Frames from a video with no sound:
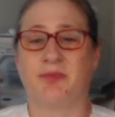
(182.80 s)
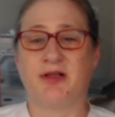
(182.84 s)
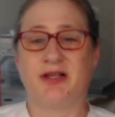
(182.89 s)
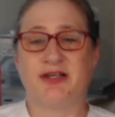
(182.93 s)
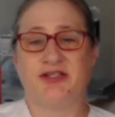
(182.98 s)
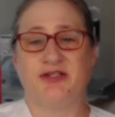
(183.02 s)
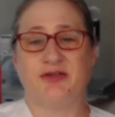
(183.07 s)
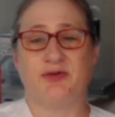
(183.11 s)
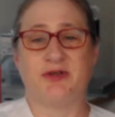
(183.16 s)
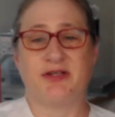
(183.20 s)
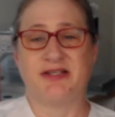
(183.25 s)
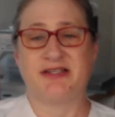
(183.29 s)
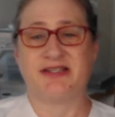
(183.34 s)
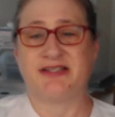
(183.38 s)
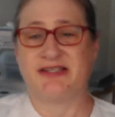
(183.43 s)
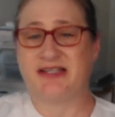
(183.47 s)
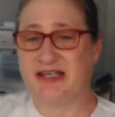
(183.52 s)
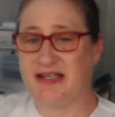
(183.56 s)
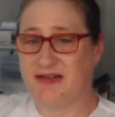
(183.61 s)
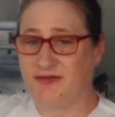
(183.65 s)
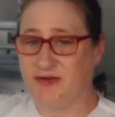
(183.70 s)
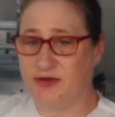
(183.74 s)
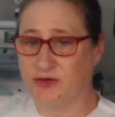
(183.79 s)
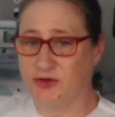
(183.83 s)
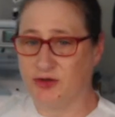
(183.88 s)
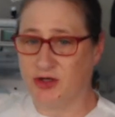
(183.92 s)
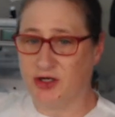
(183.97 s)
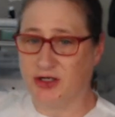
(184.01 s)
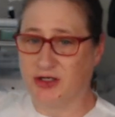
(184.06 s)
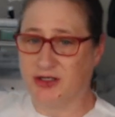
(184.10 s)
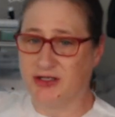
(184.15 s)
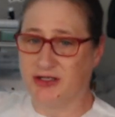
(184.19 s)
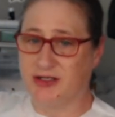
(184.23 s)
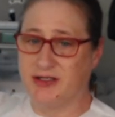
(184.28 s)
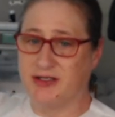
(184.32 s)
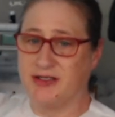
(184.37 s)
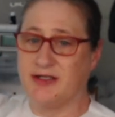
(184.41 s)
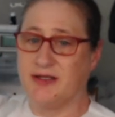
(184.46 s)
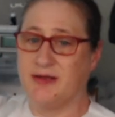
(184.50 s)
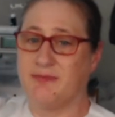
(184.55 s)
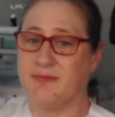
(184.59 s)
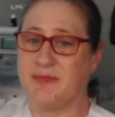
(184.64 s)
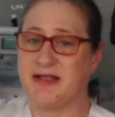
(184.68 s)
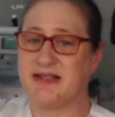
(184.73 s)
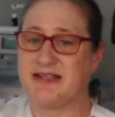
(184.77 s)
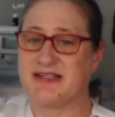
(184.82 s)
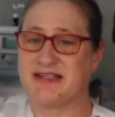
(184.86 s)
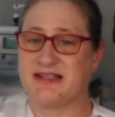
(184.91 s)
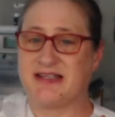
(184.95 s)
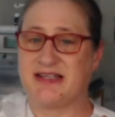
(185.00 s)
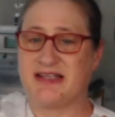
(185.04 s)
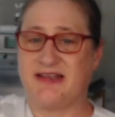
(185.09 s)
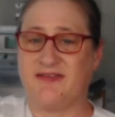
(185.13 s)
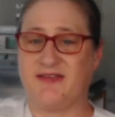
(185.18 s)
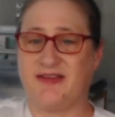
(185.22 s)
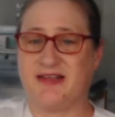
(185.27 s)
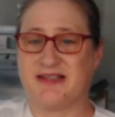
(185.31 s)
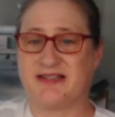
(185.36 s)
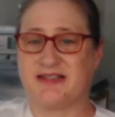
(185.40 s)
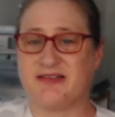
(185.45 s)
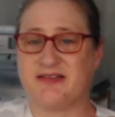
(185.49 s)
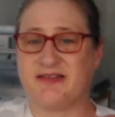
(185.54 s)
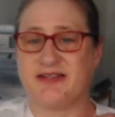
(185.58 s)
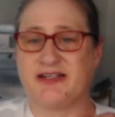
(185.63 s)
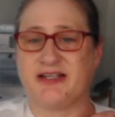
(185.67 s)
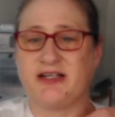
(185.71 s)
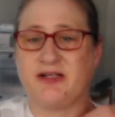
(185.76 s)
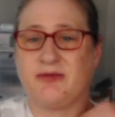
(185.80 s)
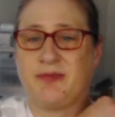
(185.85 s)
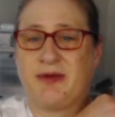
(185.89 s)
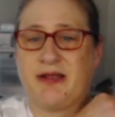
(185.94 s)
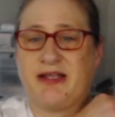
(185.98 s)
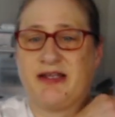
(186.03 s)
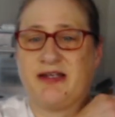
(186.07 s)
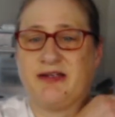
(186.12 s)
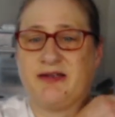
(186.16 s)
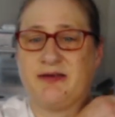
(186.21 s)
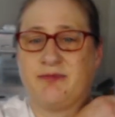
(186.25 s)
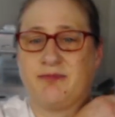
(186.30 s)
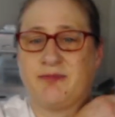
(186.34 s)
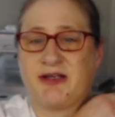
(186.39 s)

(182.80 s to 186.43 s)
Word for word: Plus you can see if you look, my sleeve is a little bit,